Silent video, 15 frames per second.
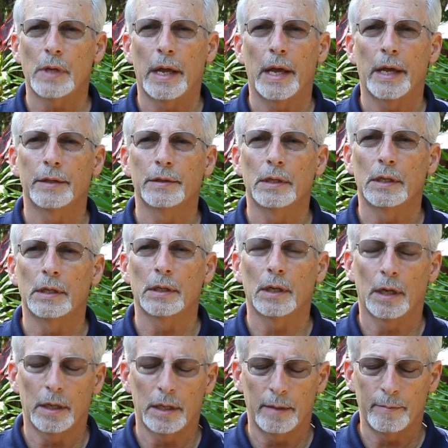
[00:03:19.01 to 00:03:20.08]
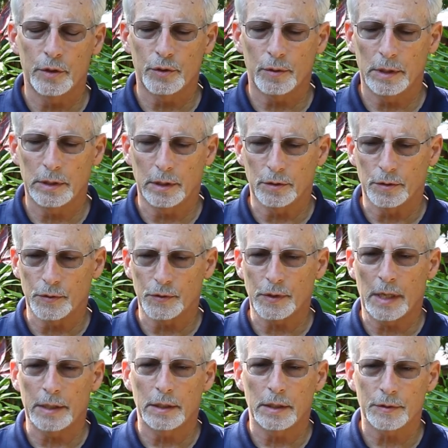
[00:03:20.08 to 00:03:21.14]
and the imagery that you
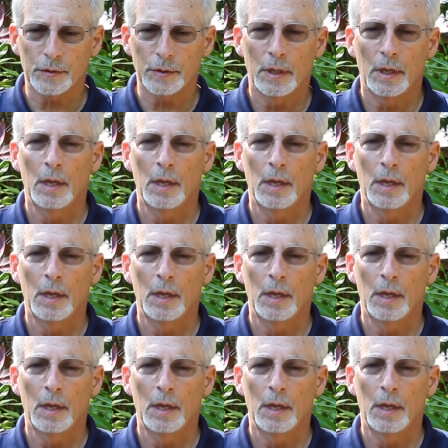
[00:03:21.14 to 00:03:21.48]
send us.